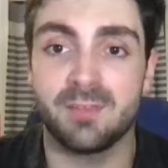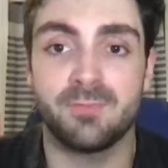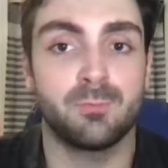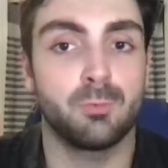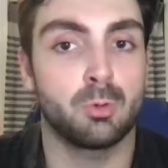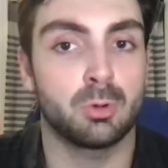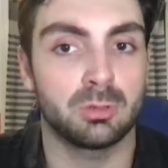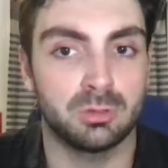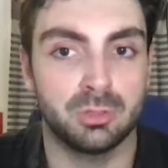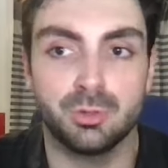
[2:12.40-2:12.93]

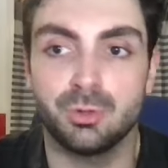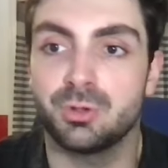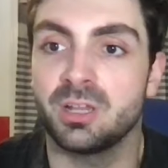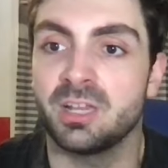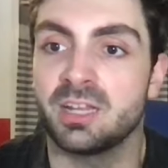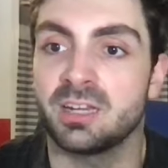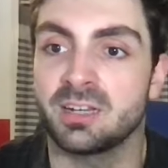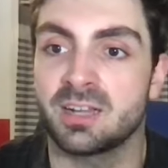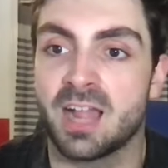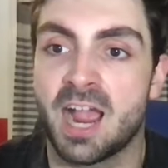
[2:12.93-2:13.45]
for Luka
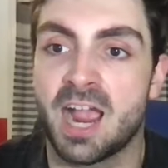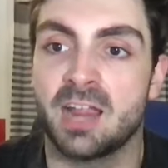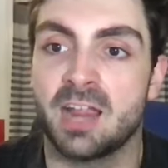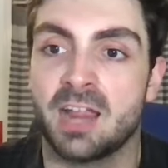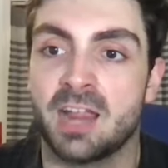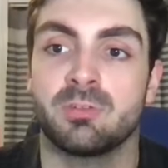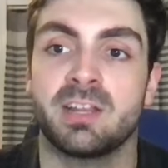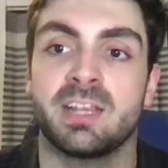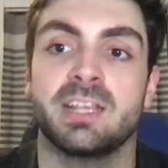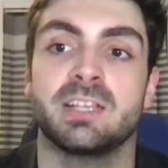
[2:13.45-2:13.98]
and
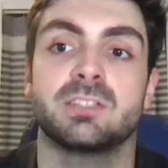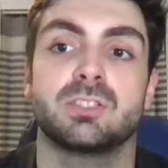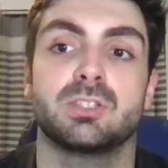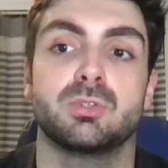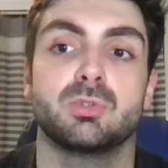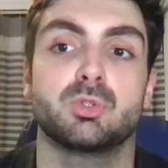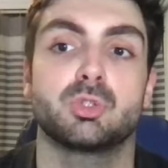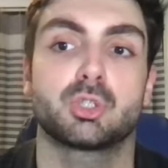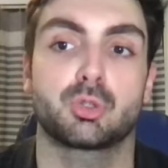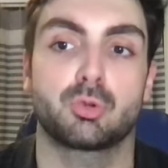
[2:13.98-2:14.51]
Kyrie to
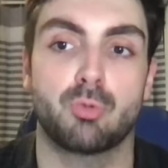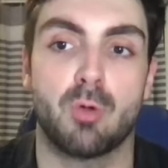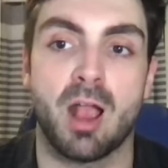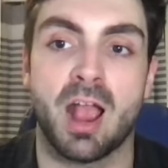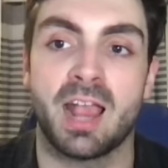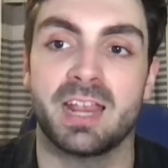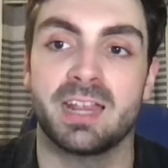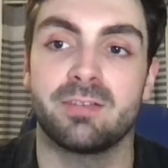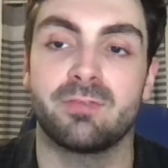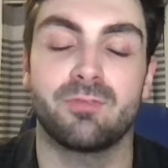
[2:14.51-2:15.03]
try
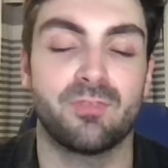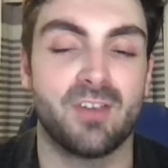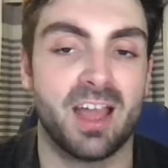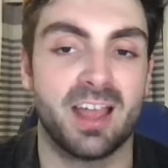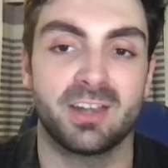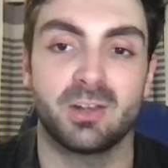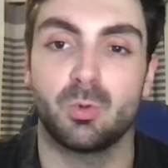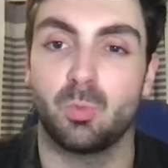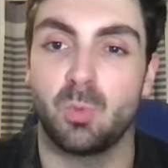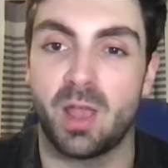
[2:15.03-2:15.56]
and
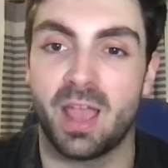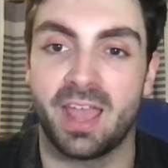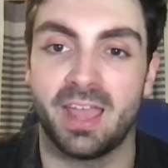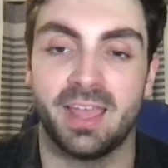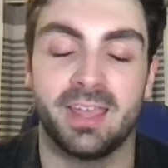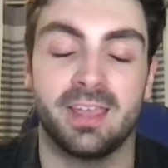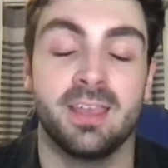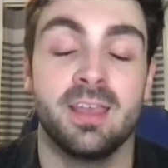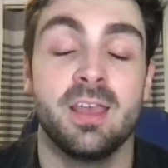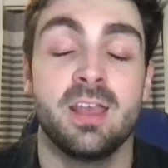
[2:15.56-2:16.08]
find a
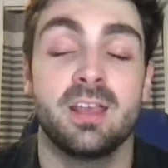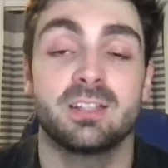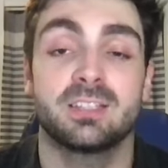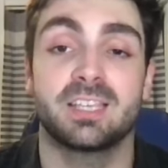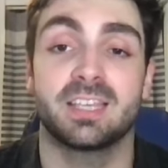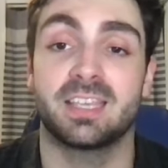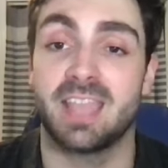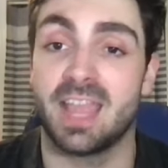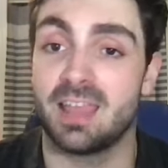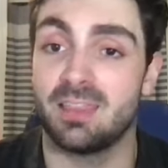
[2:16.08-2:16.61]
way to
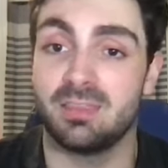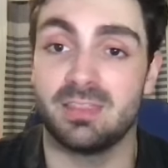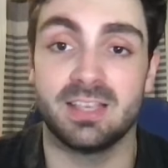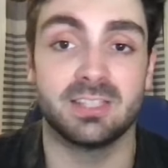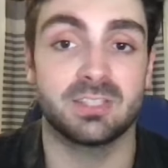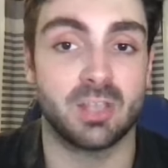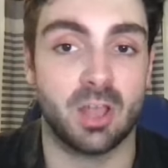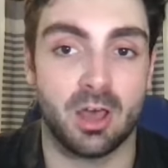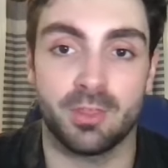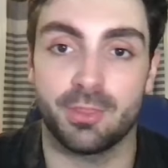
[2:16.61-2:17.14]
get these
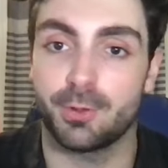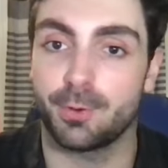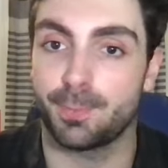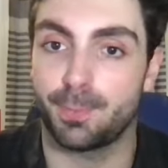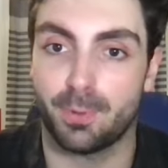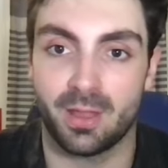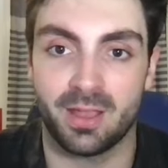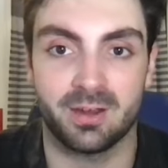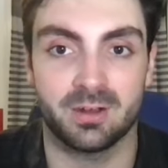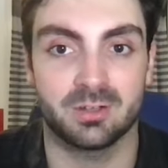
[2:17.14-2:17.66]
other
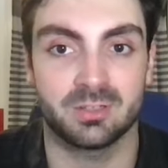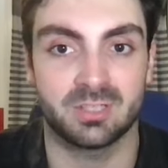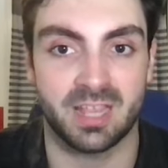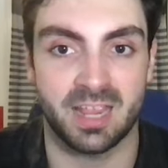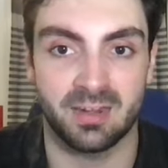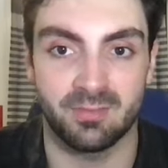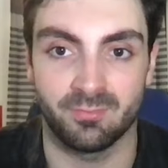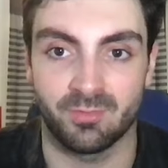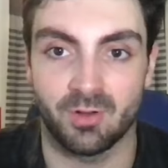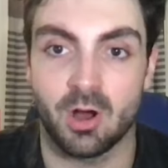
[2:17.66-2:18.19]
players
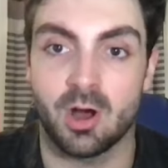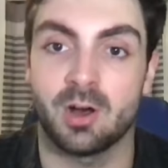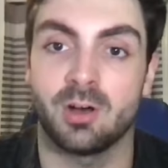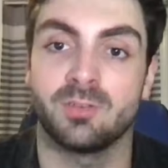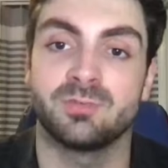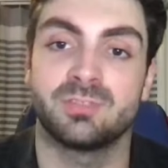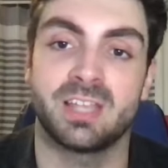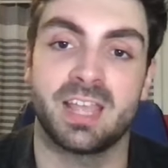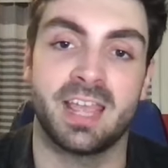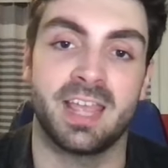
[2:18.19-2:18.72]

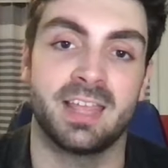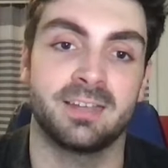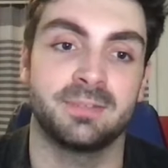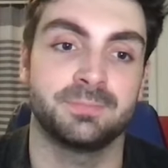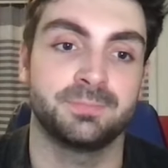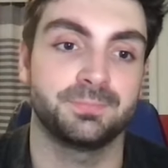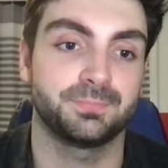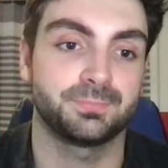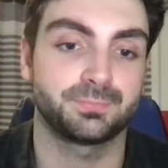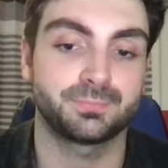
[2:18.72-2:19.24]
involved.
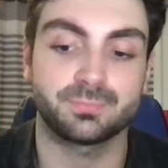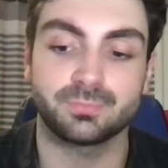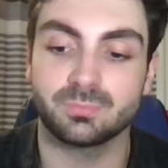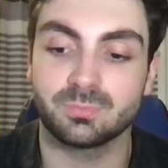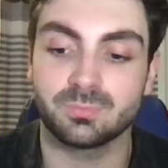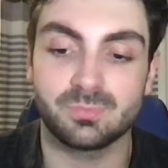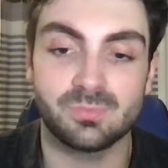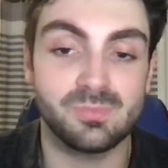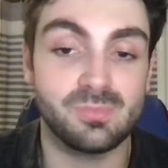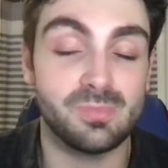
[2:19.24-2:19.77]
And
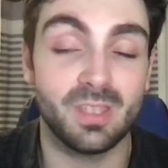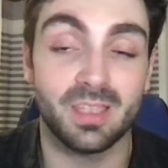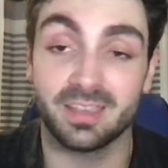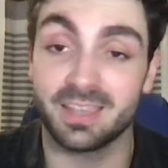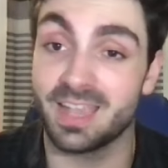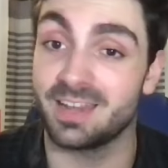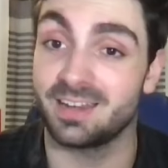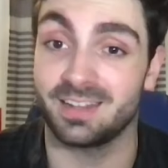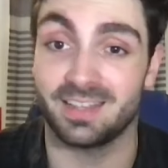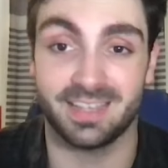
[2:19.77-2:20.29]

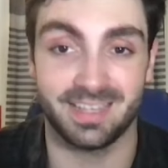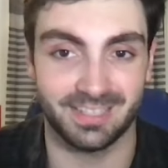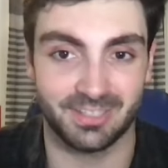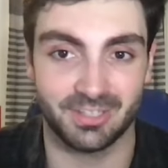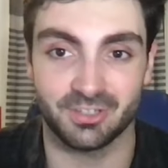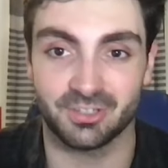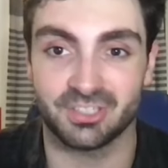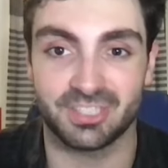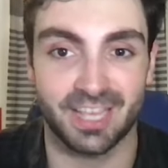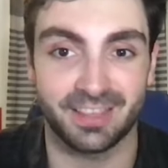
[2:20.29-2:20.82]
again, easier
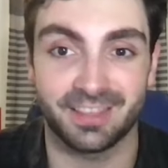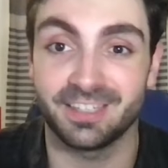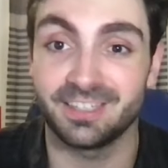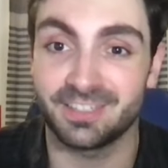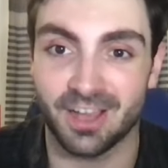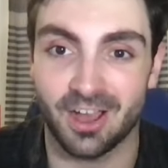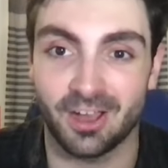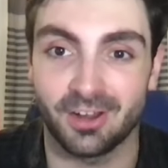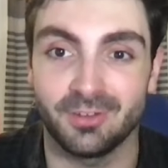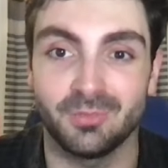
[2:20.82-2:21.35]
said than
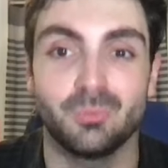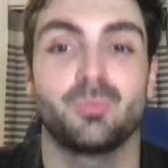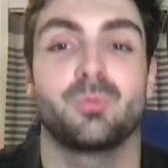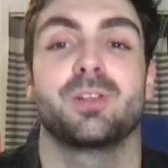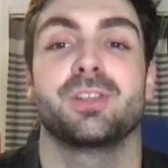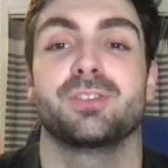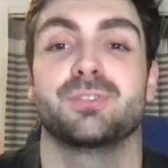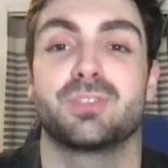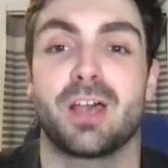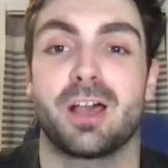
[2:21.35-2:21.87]
done when
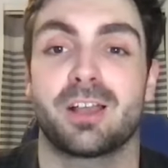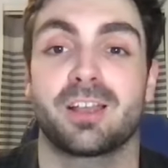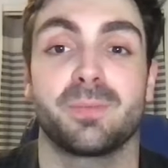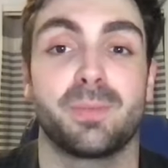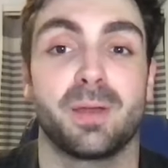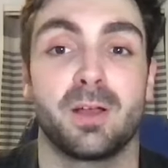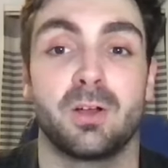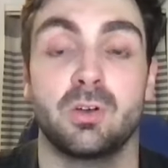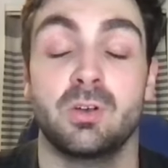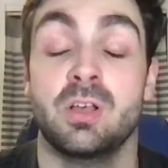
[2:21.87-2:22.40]
you talk
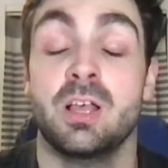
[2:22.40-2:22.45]
about